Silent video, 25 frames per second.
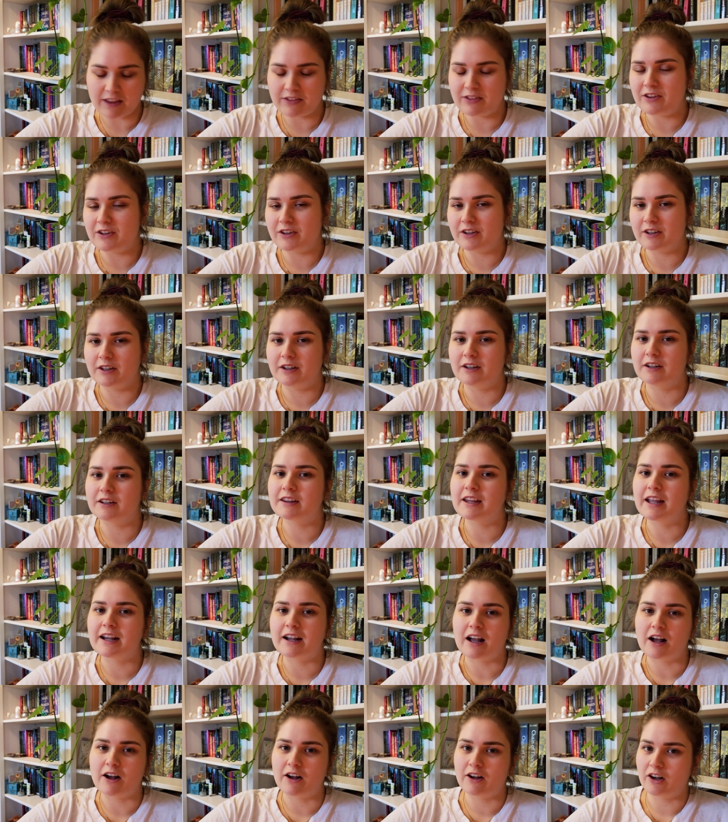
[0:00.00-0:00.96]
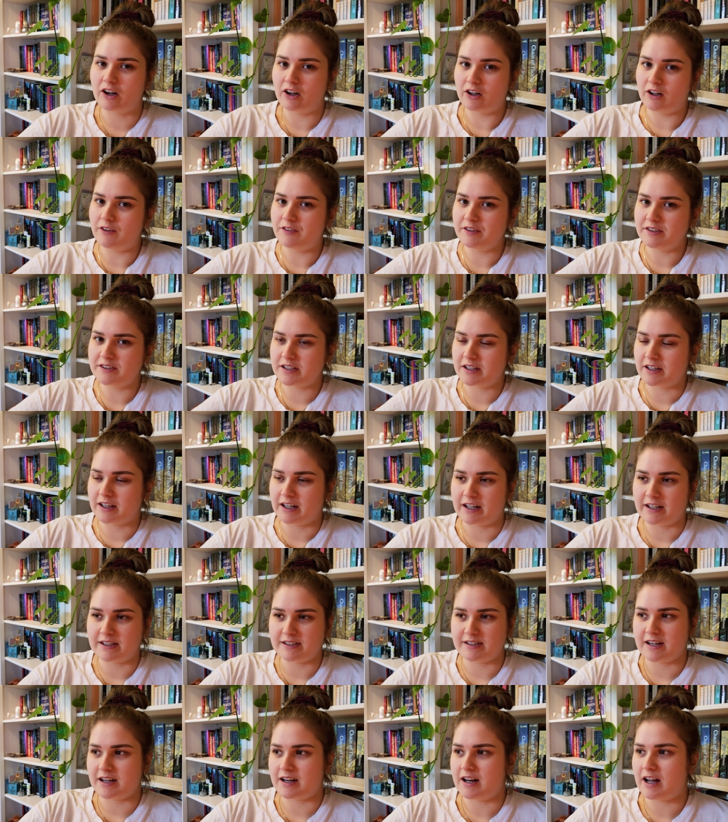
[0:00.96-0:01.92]
the like obviously like I
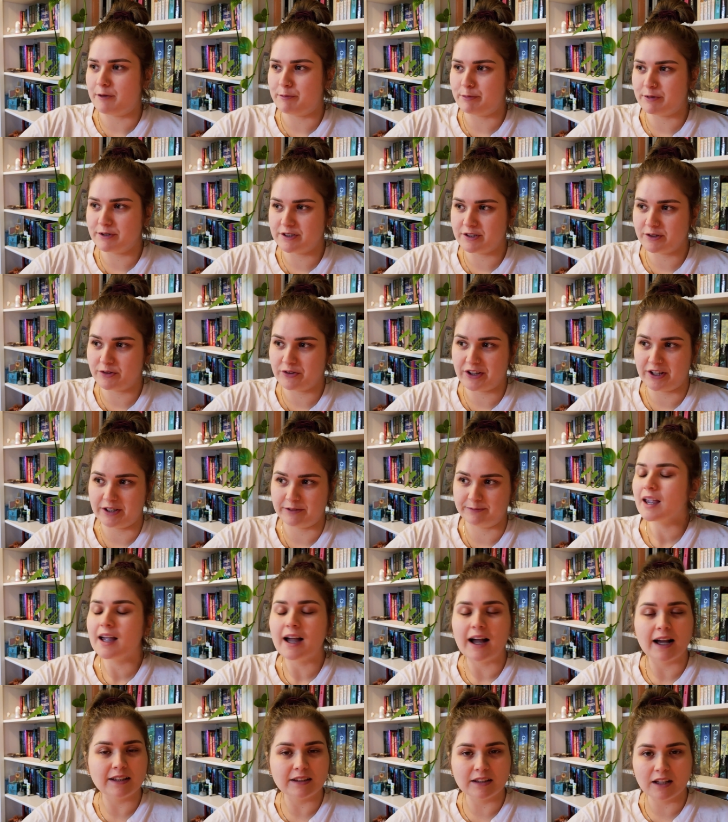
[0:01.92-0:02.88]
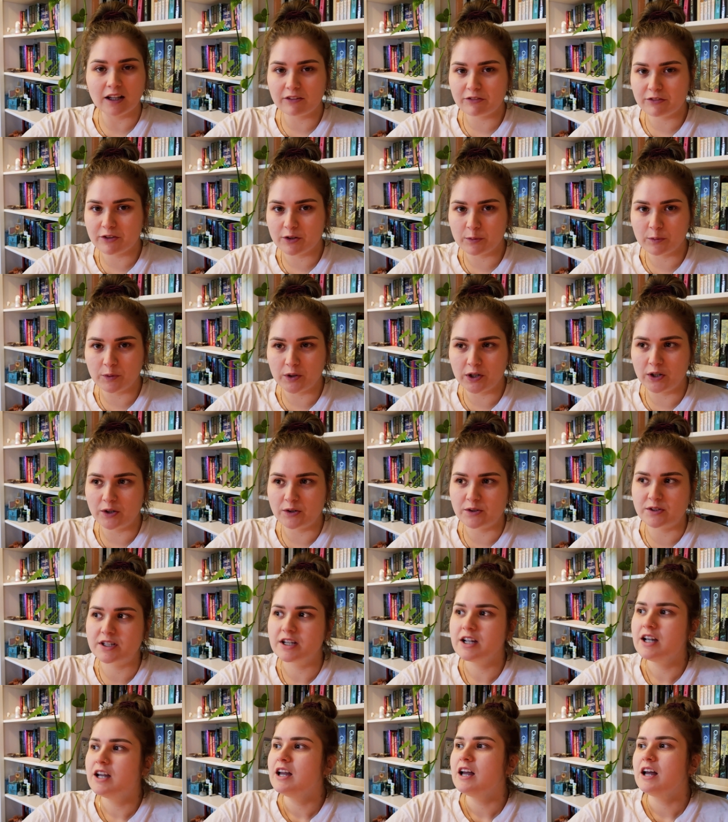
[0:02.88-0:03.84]
said up until then I love the world
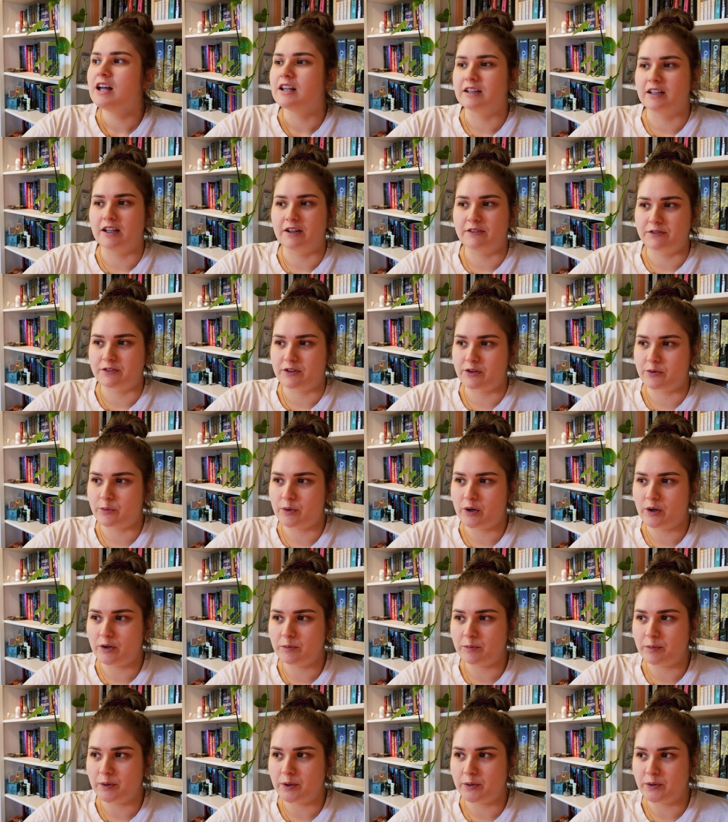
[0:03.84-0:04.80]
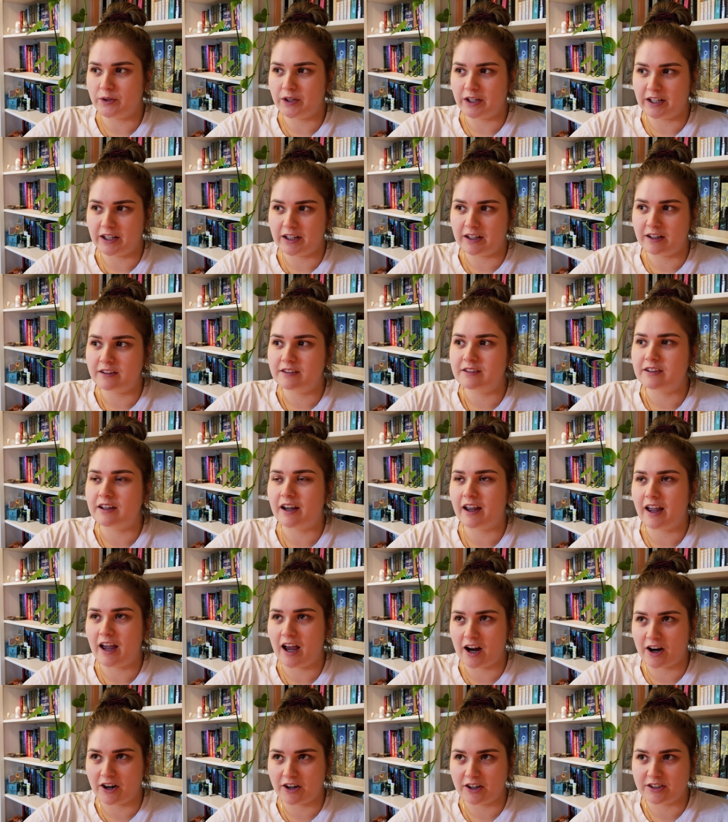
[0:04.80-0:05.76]
loved the world building the
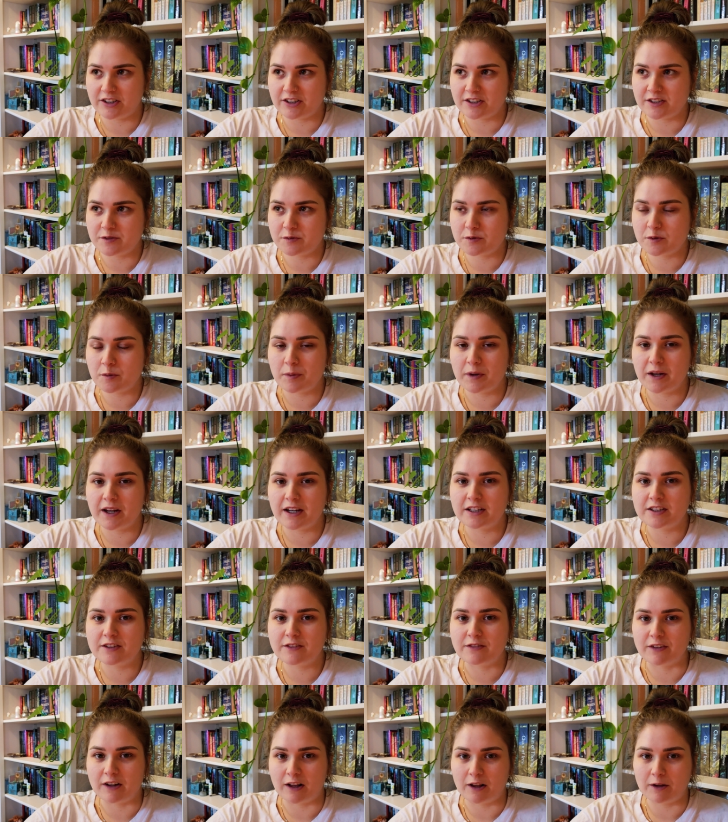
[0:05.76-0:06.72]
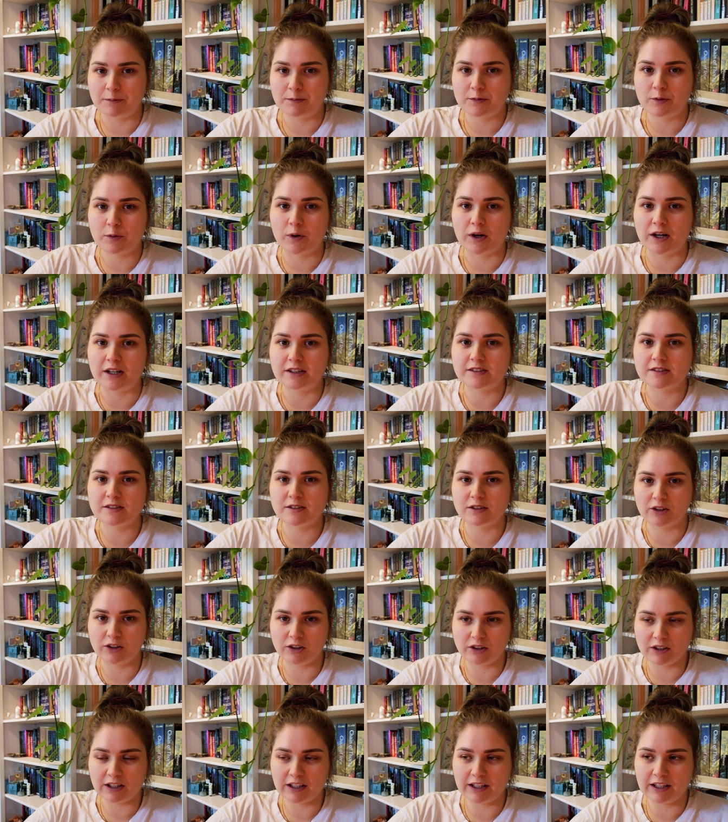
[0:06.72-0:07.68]
characters were being developed quite
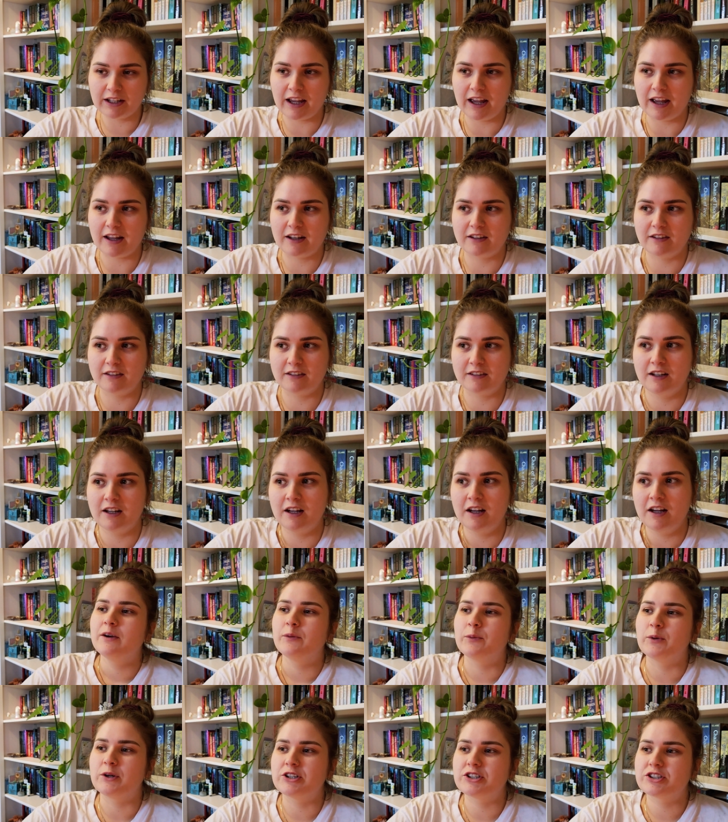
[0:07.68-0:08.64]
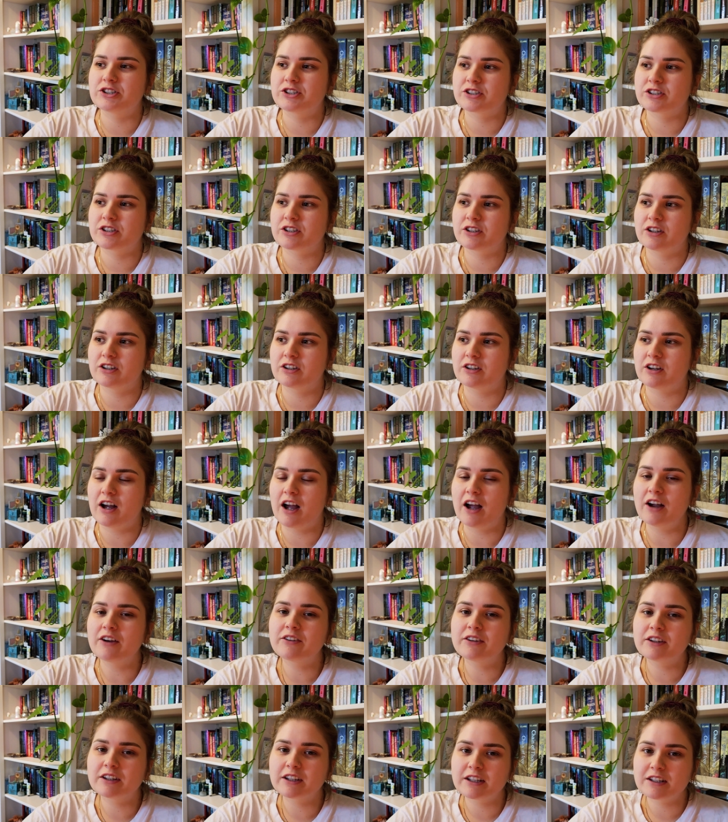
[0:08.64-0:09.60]
slowly and which I
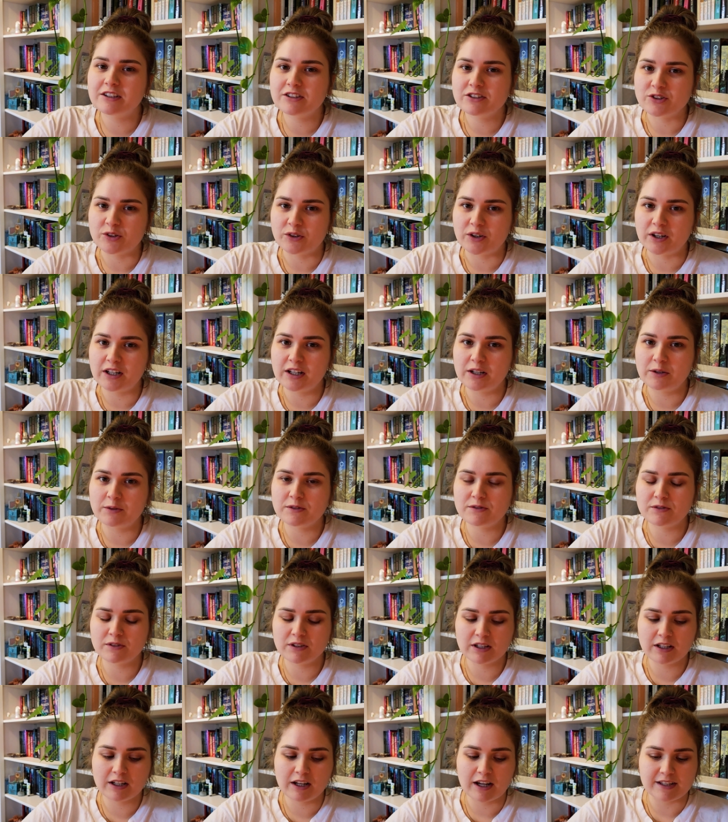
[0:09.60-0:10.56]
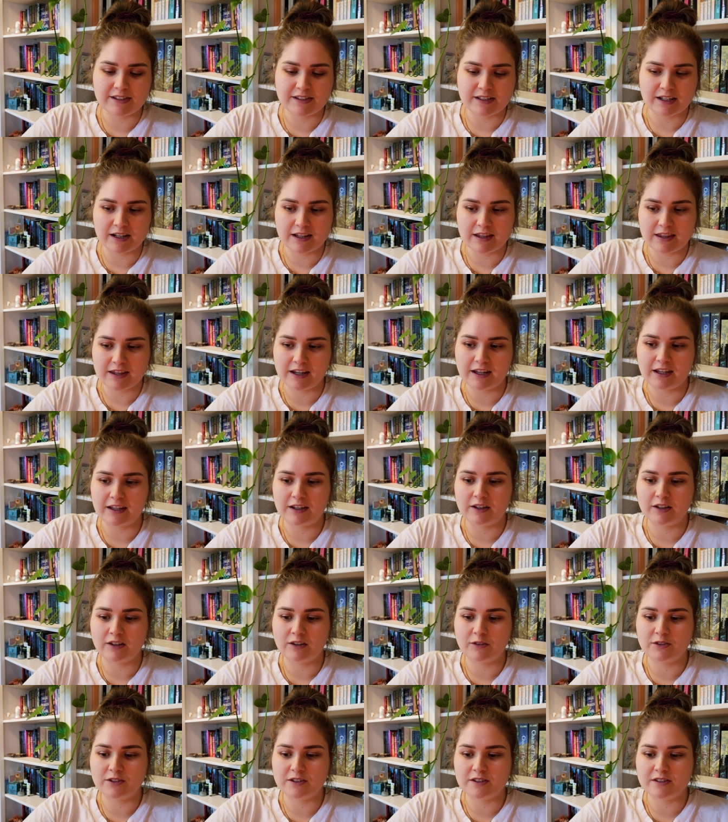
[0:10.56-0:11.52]
really enjoyed it was really nice and I think it
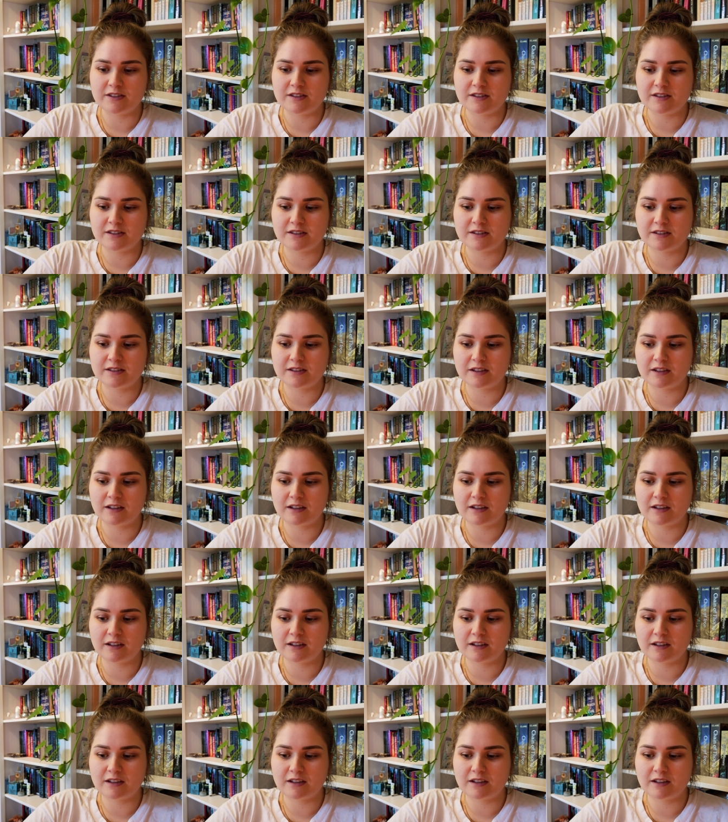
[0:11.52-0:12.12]
was